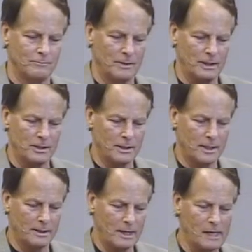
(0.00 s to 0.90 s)
and
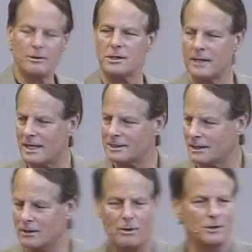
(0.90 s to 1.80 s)
said, hey, we're just
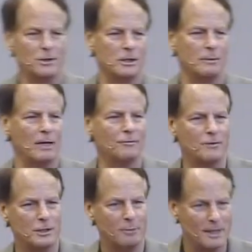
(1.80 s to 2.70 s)
asking questions about
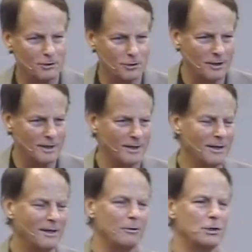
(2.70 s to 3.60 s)
free speech.
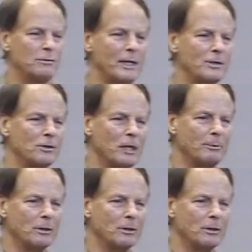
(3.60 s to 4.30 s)
Would you answer a couple